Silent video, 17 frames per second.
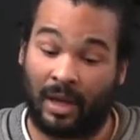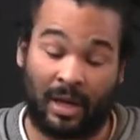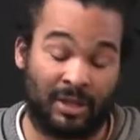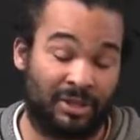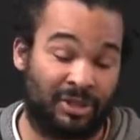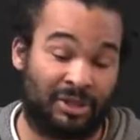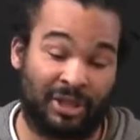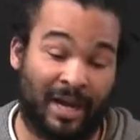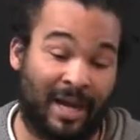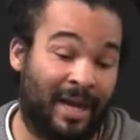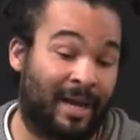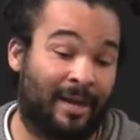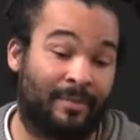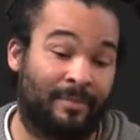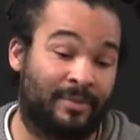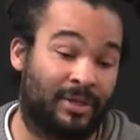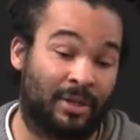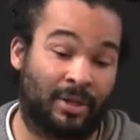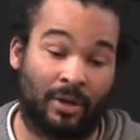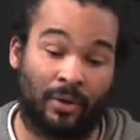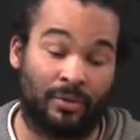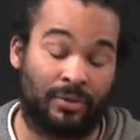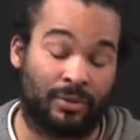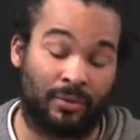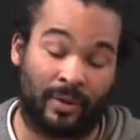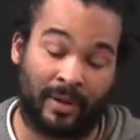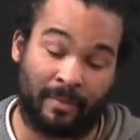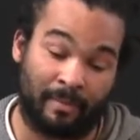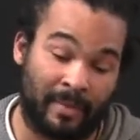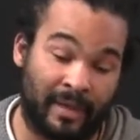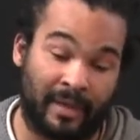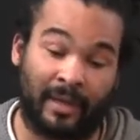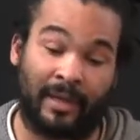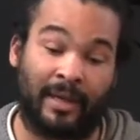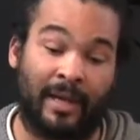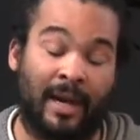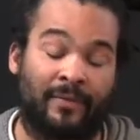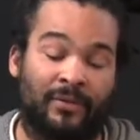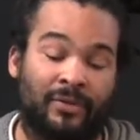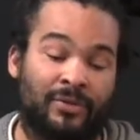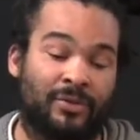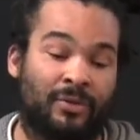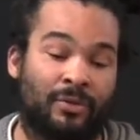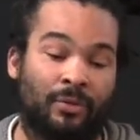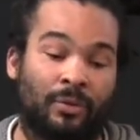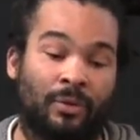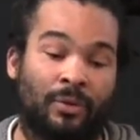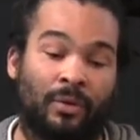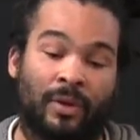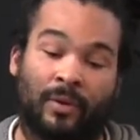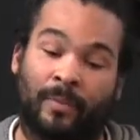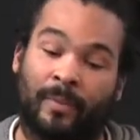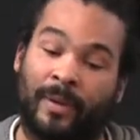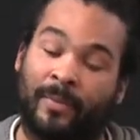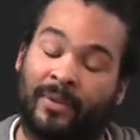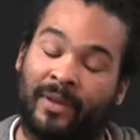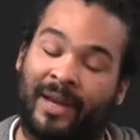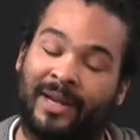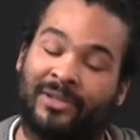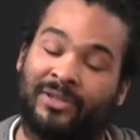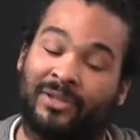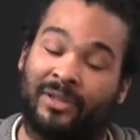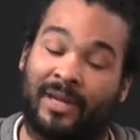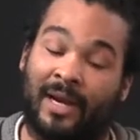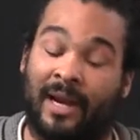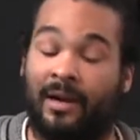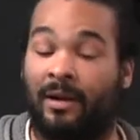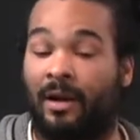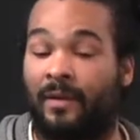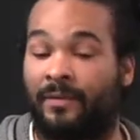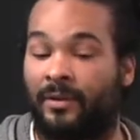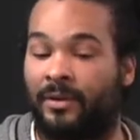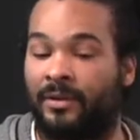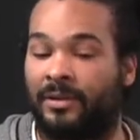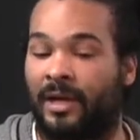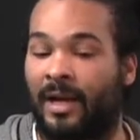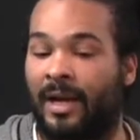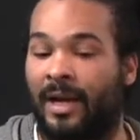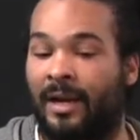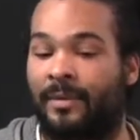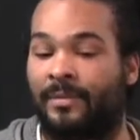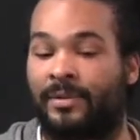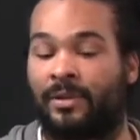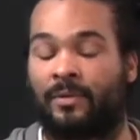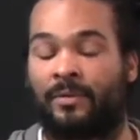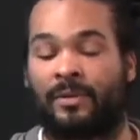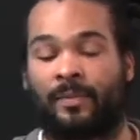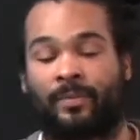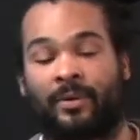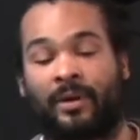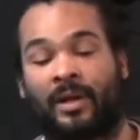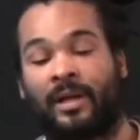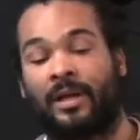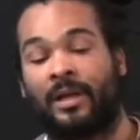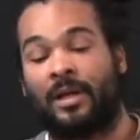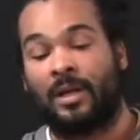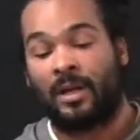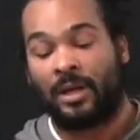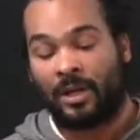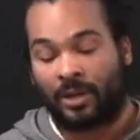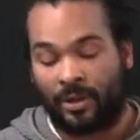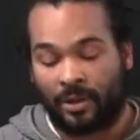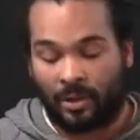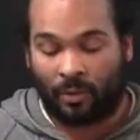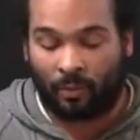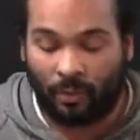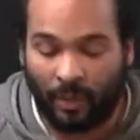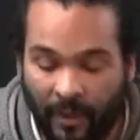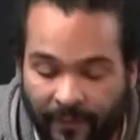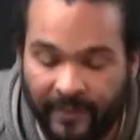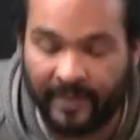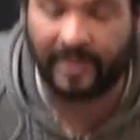a job to go to immediately after school. There were people that had just gotten off their job. So it was a pretty, rough